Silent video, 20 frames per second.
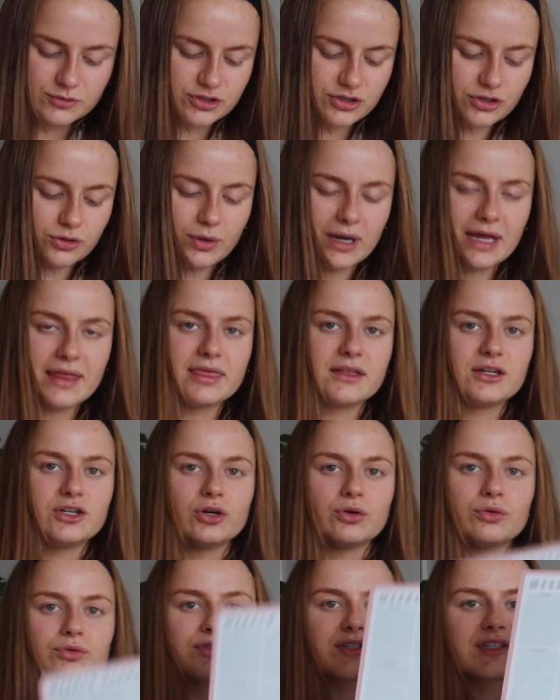So in the
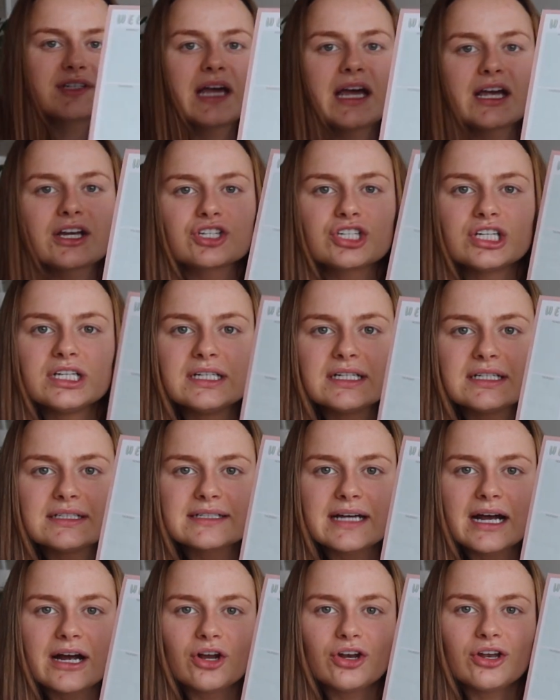notes section
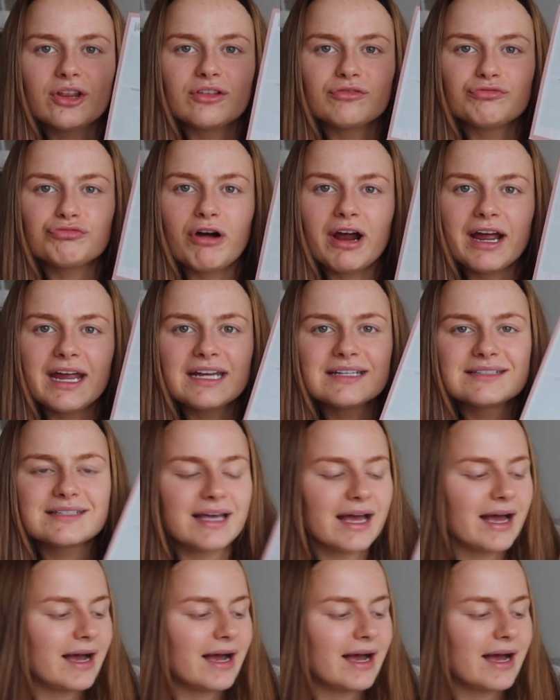down the right,